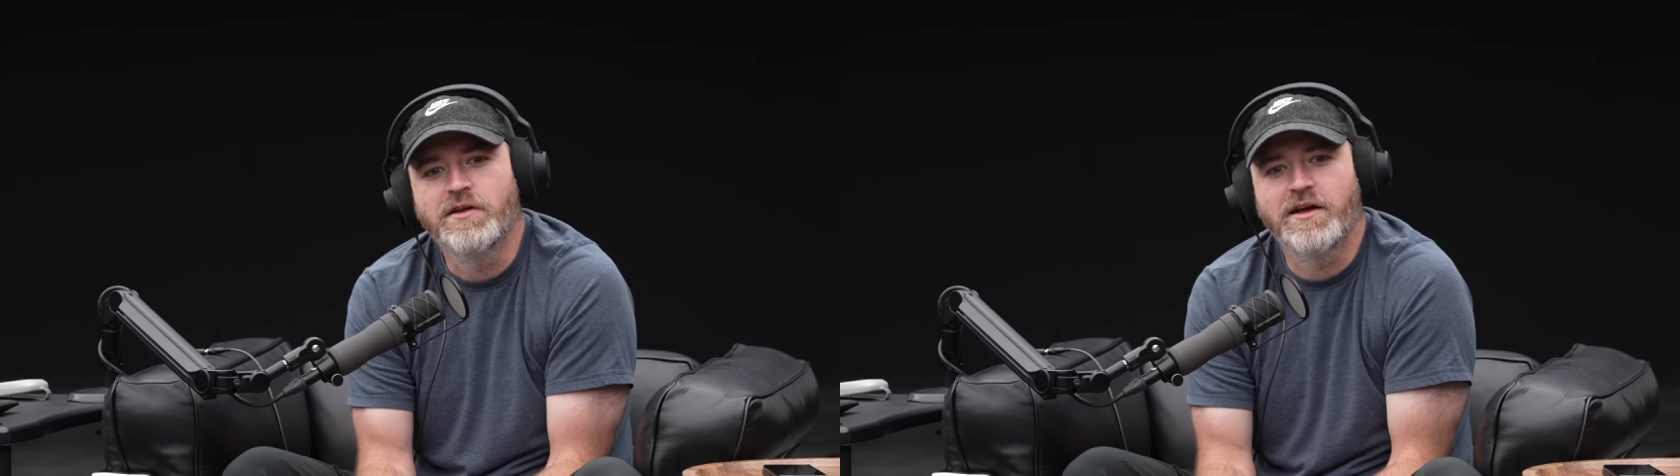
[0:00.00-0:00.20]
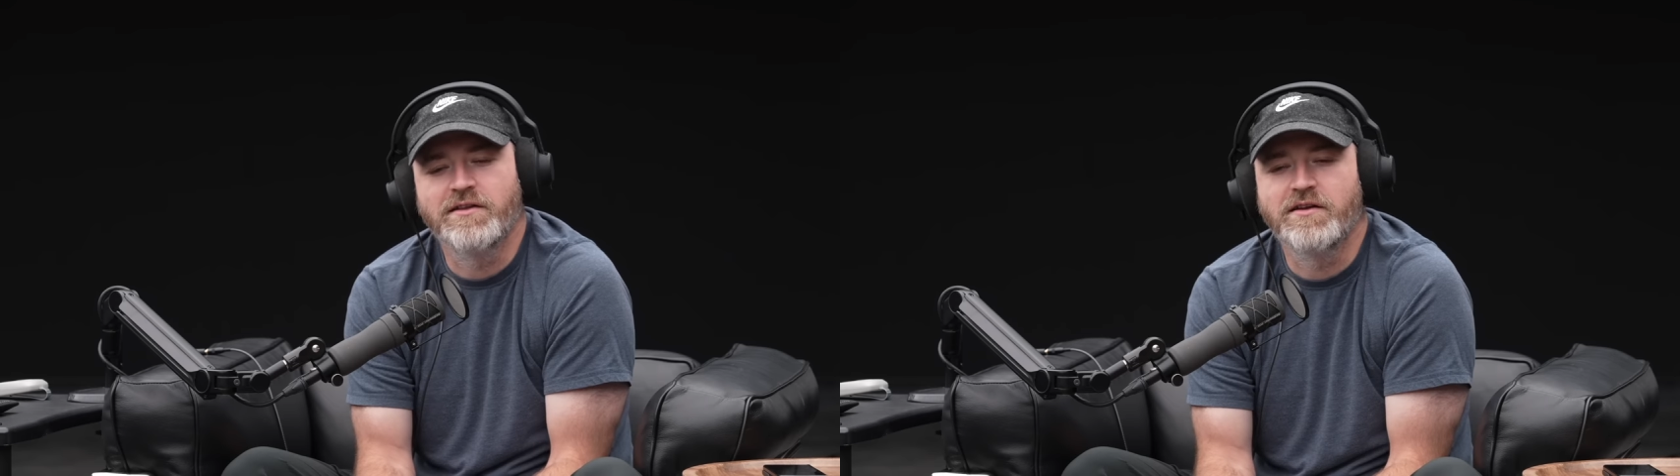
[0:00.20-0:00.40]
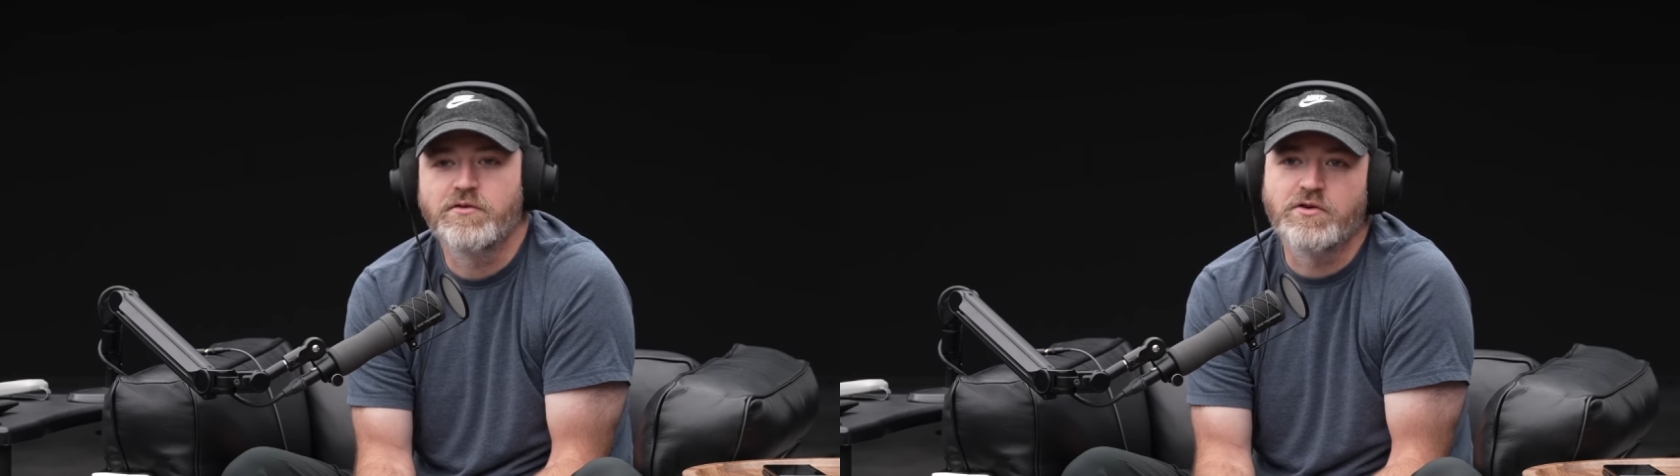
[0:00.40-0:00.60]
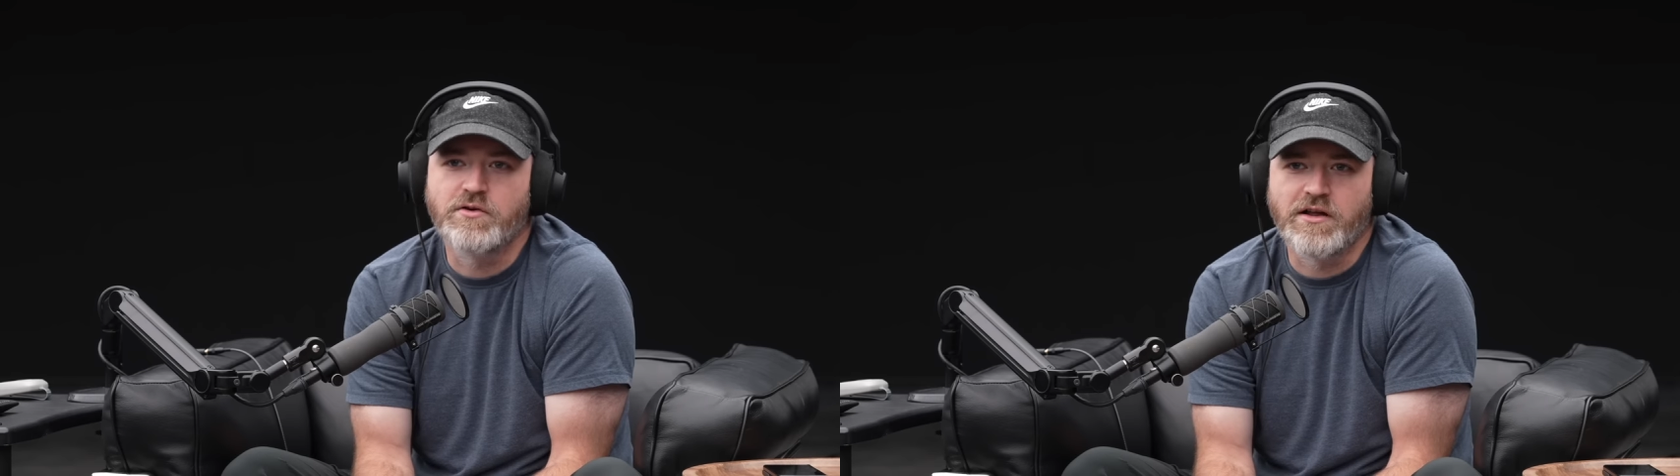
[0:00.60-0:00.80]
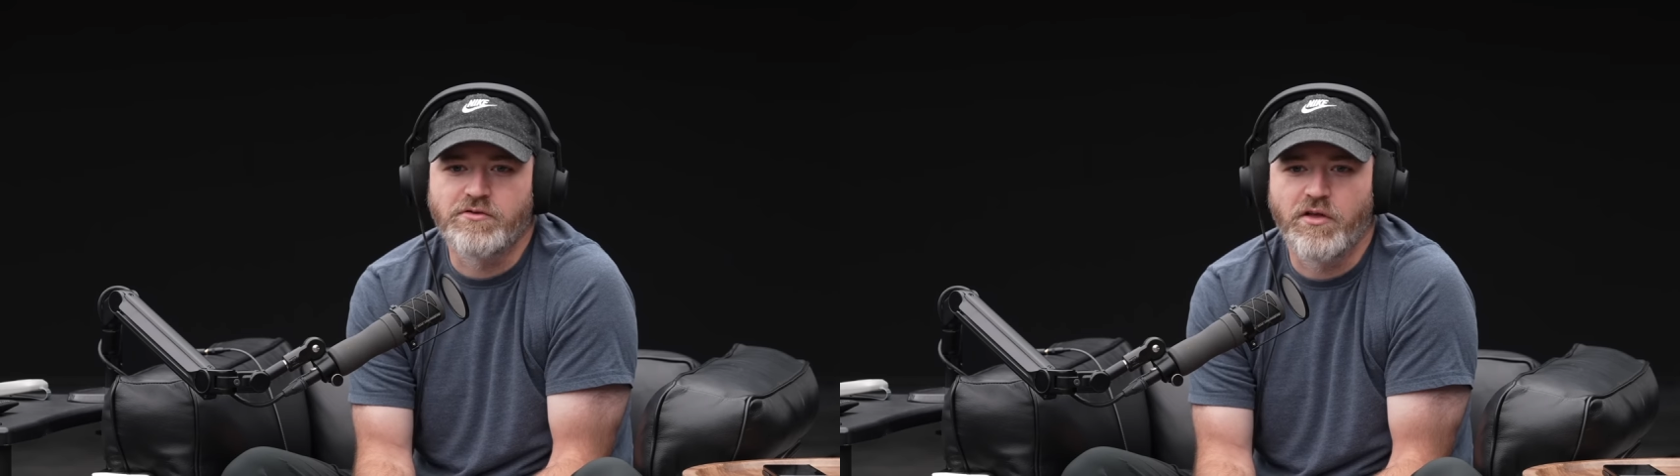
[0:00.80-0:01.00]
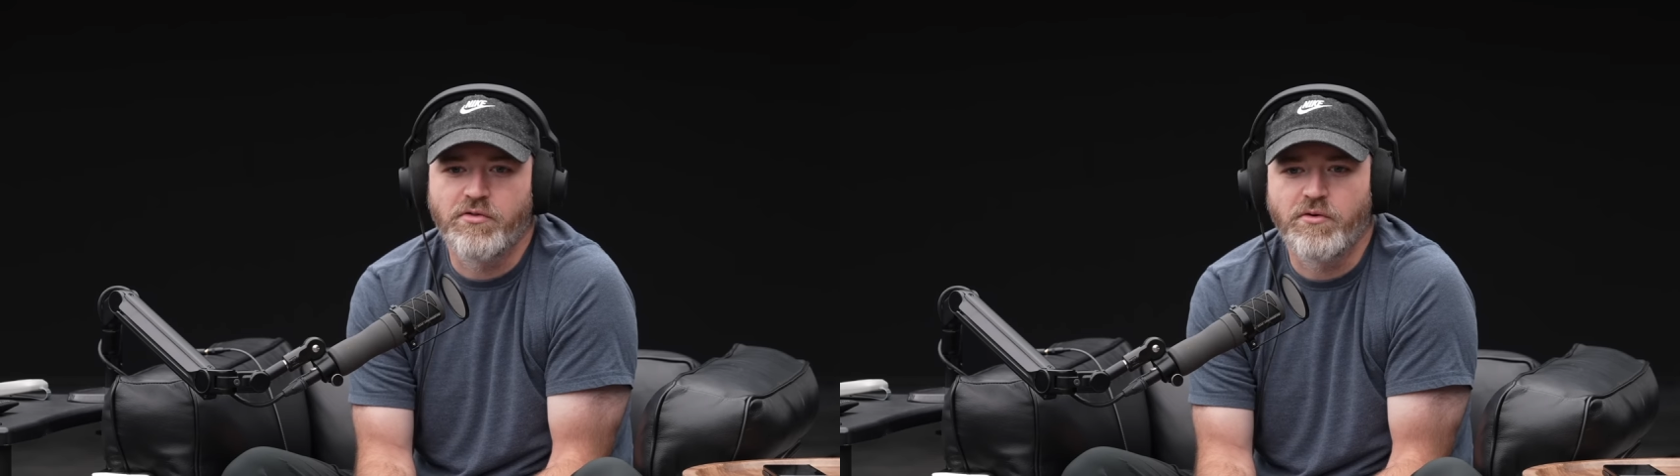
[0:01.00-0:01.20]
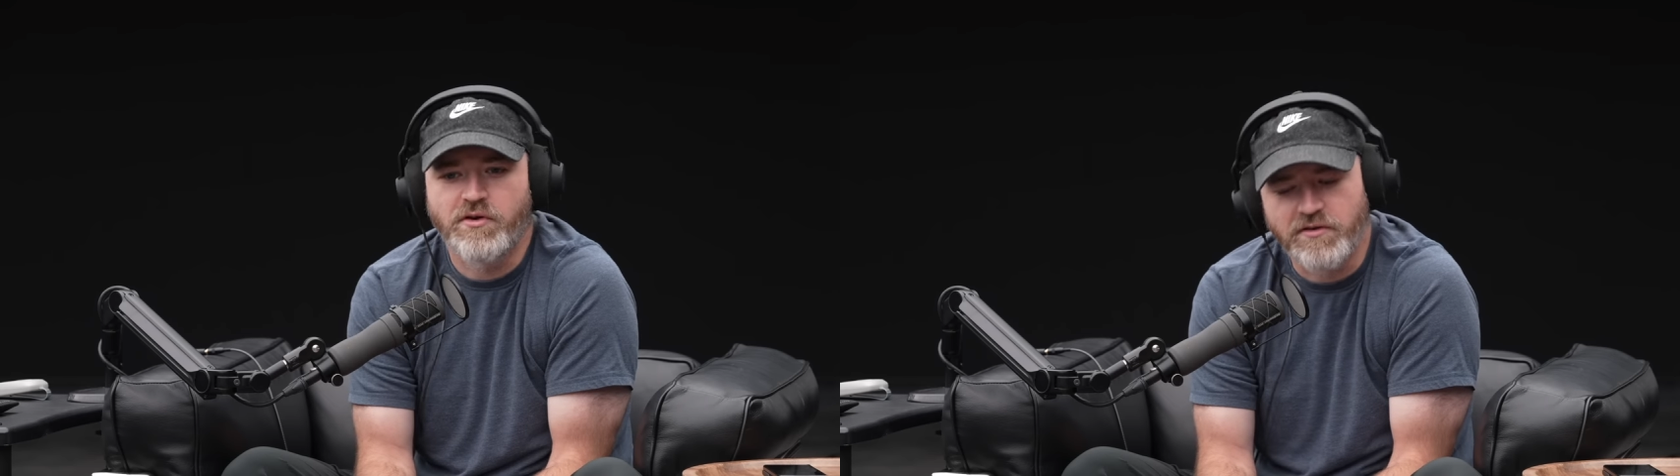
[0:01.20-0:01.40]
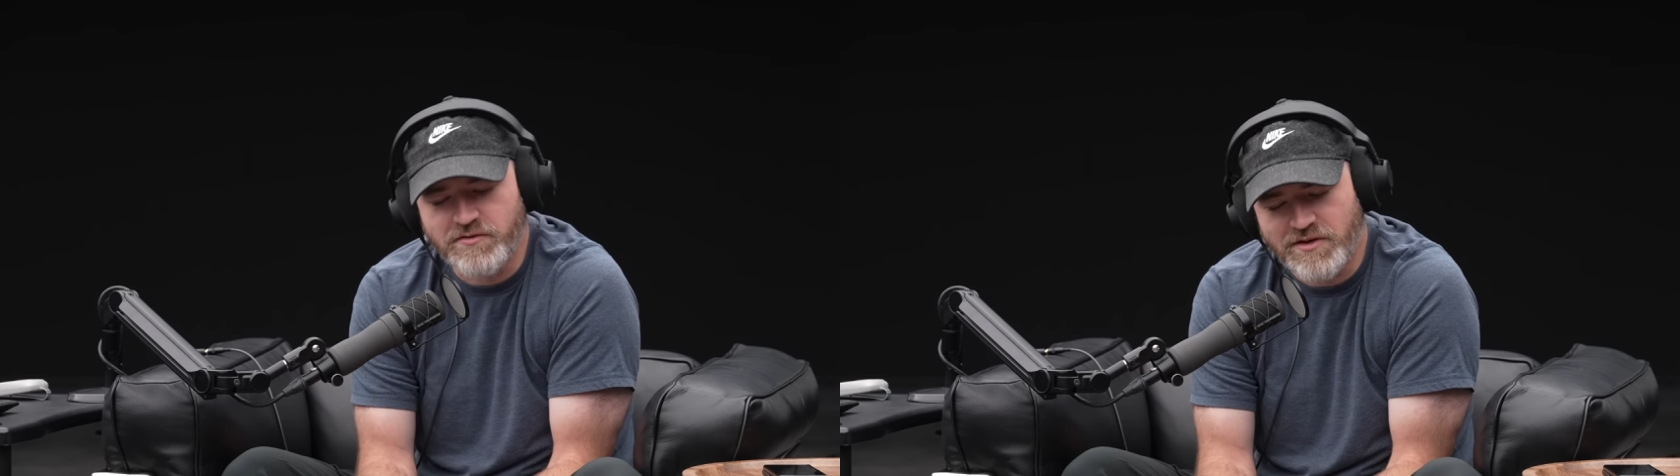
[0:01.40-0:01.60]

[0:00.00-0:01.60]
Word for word: And then you go to Android Authority and you say,